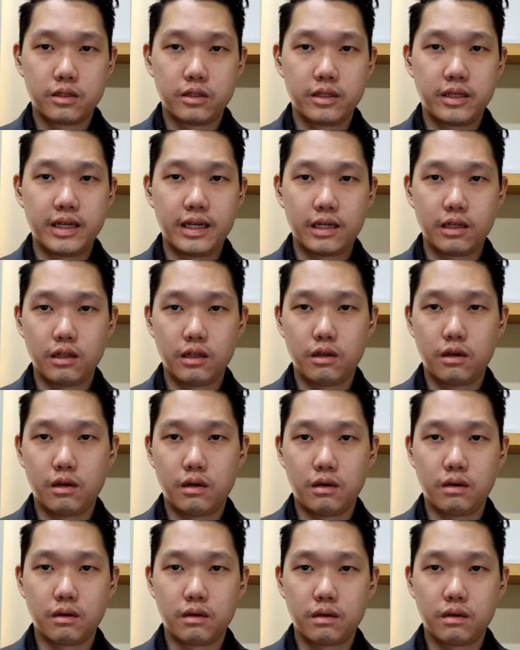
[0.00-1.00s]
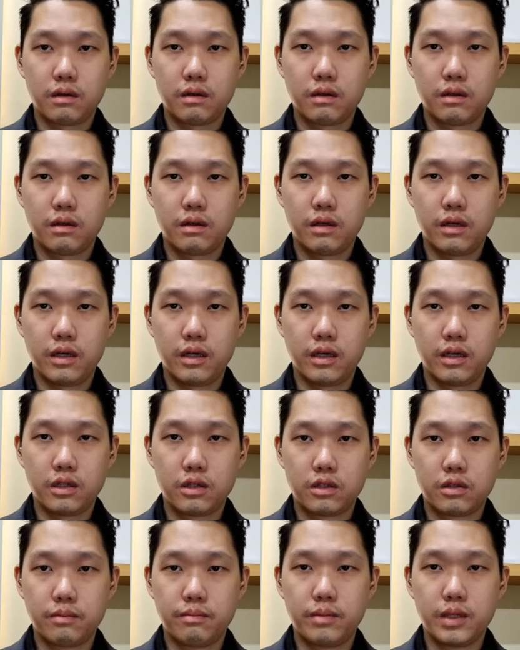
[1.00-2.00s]
to get along and
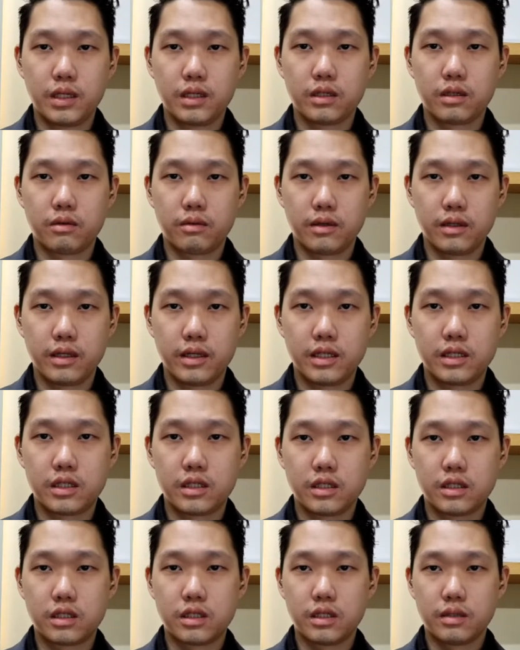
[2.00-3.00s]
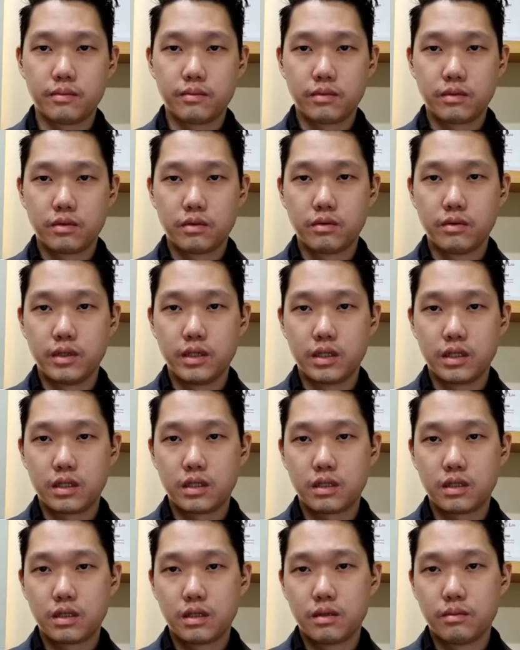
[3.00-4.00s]
to build a relationship
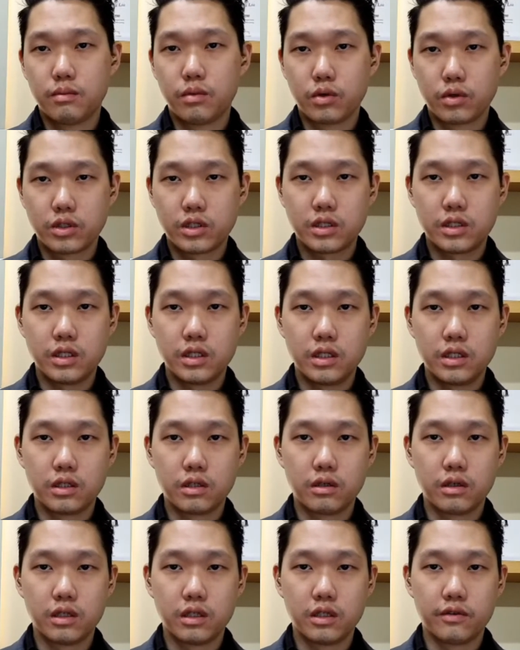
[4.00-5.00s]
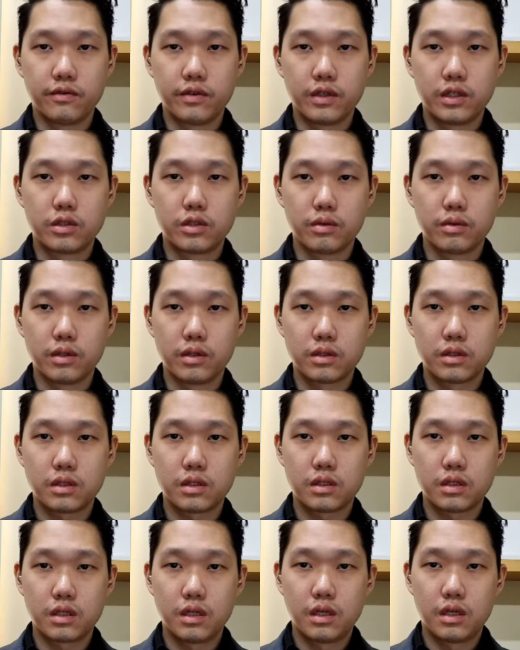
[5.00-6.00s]
with more senior individuals.
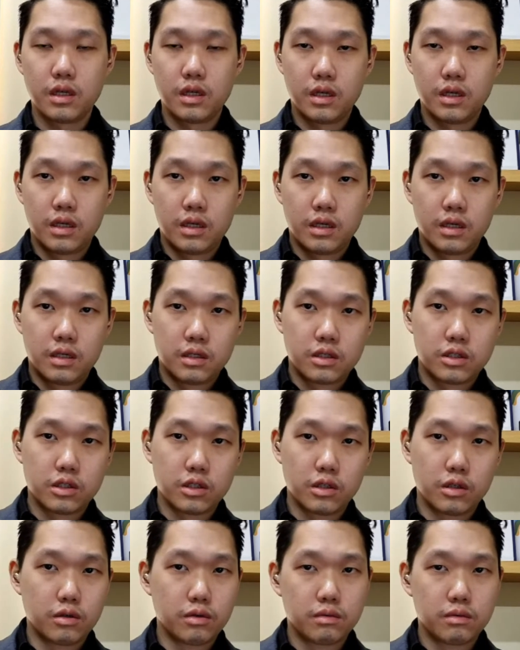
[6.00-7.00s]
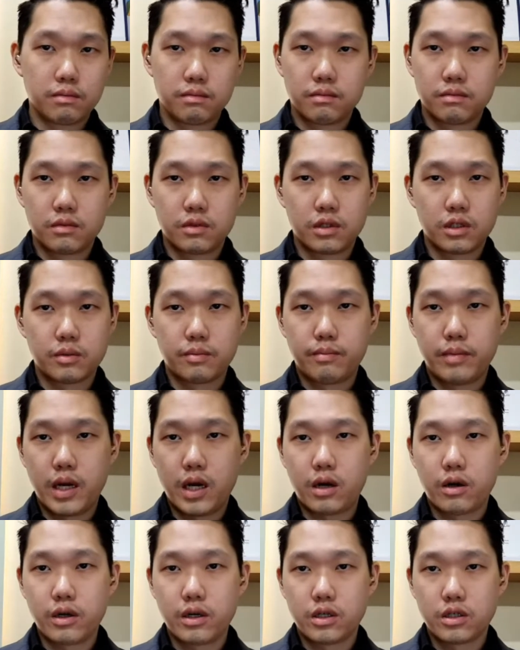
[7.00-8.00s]
So there's
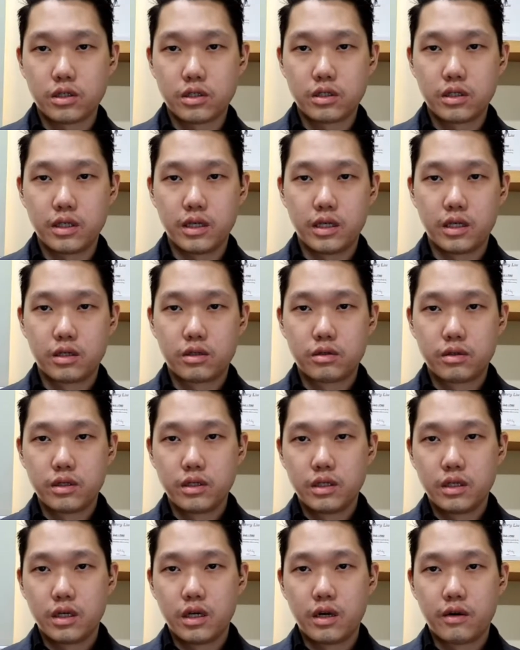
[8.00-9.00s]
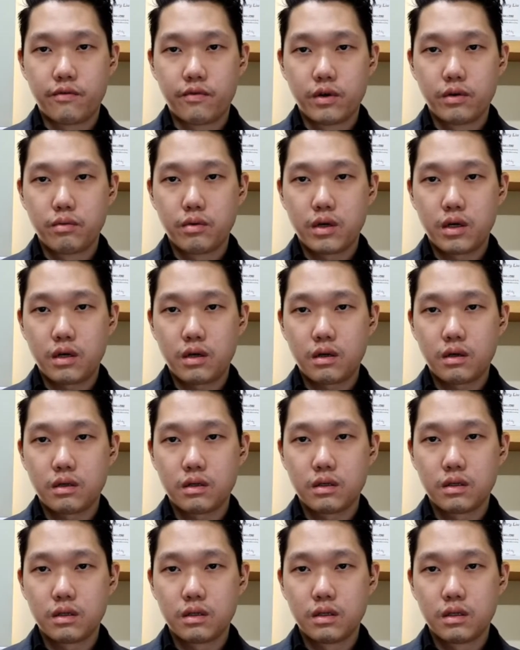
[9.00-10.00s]
barriers to entry everywhere,
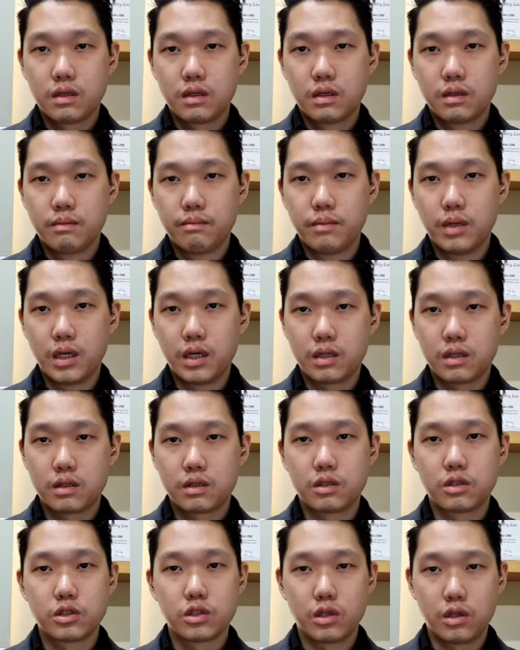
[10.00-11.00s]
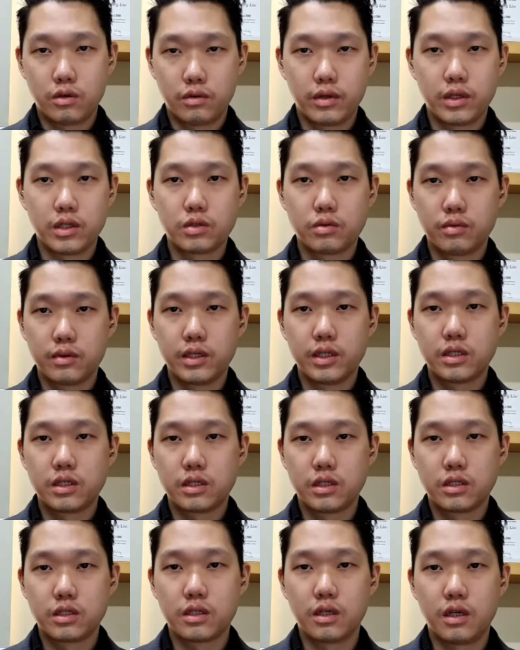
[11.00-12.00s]
but there's always ways
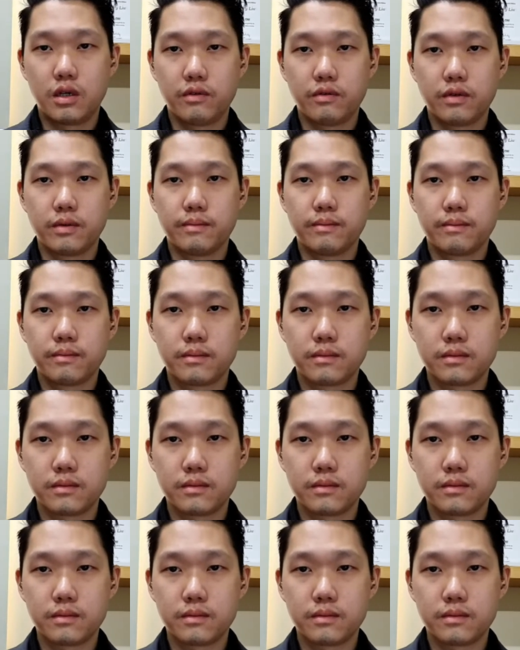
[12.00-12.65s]
to solve them.